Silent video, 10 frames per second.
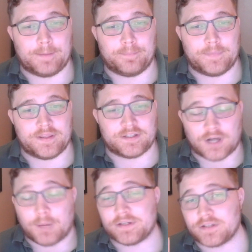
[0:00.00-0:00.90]
the
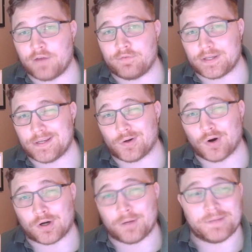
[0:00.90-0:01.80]
topics covered here
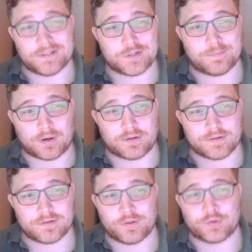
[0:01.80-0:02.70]
are a bit
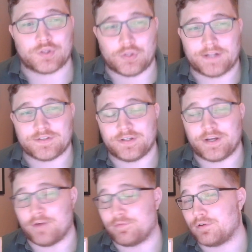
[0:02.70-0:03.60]
sparse. There's lots to
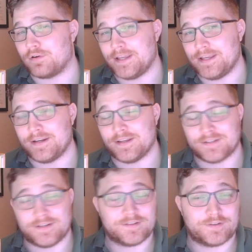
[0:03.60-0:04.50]
cover in a
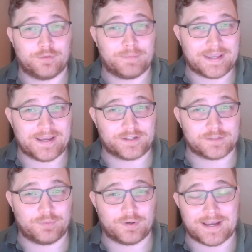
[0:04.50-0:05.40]
statistical mechanics
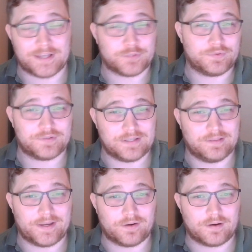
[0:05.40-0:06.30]
book, as we'll see
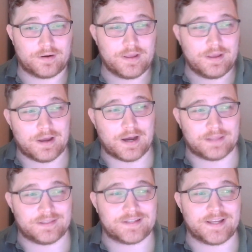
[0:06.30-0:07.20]
later.
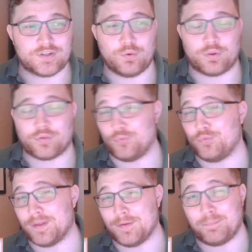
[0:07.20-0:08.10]
This gets you through
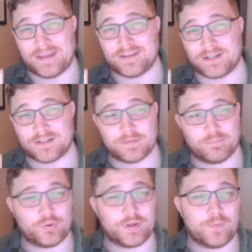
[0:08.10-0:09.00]
the basics
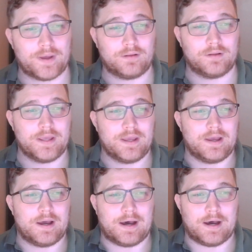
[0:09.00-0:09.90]
pretty well.
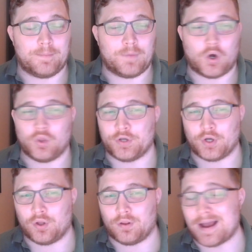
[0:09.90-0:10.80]
All in all, I